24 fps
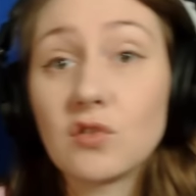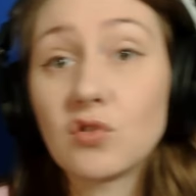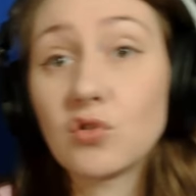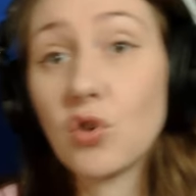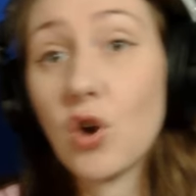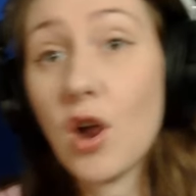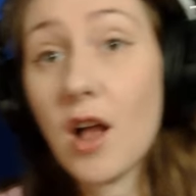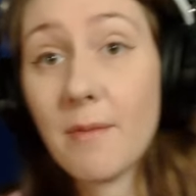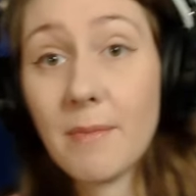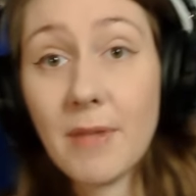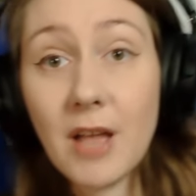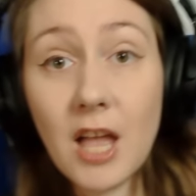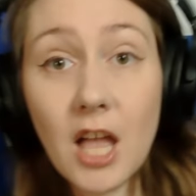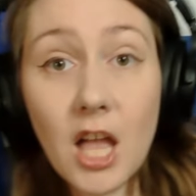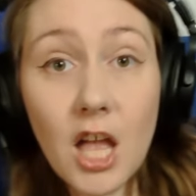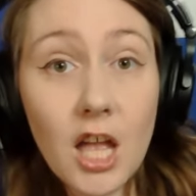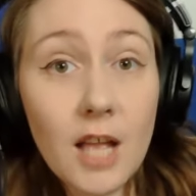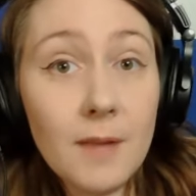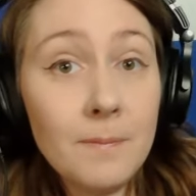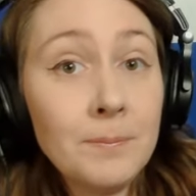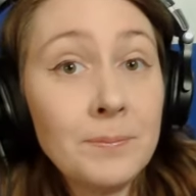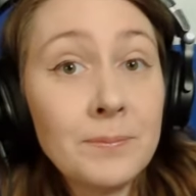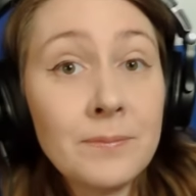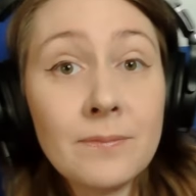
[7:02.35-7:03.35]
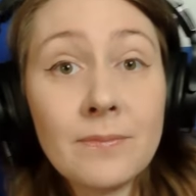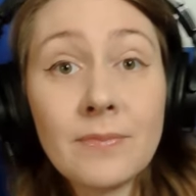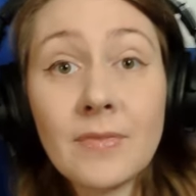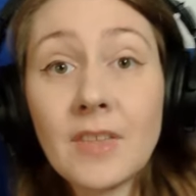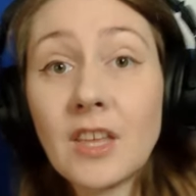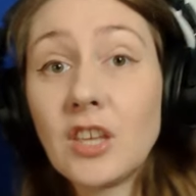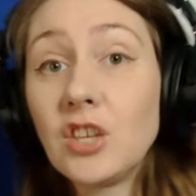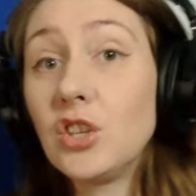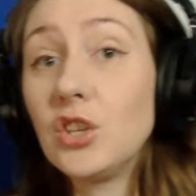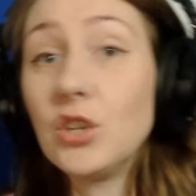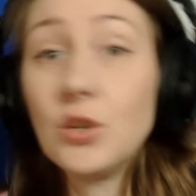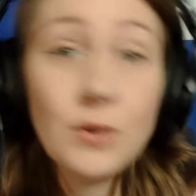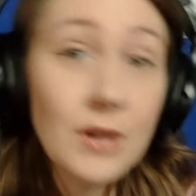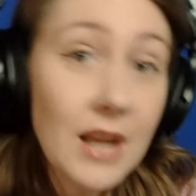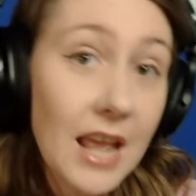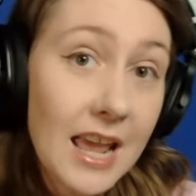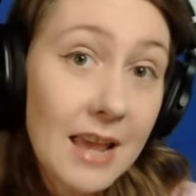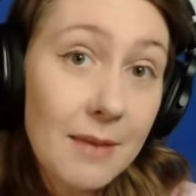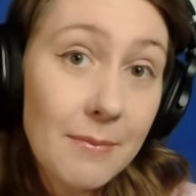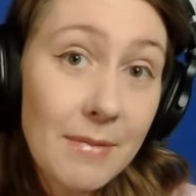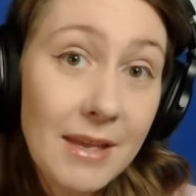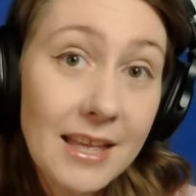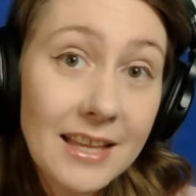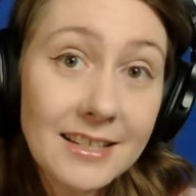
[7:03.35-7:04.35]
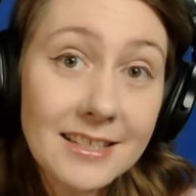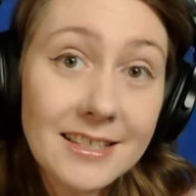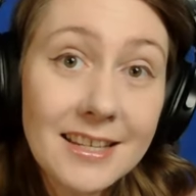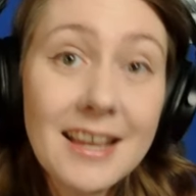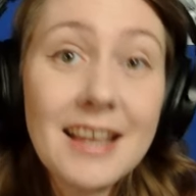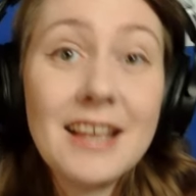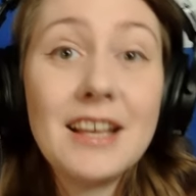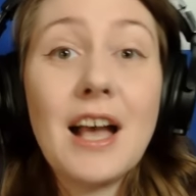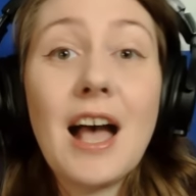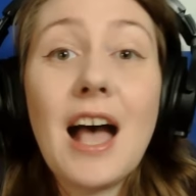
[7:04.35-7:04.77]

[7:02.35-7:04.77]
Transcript: drama, you name it.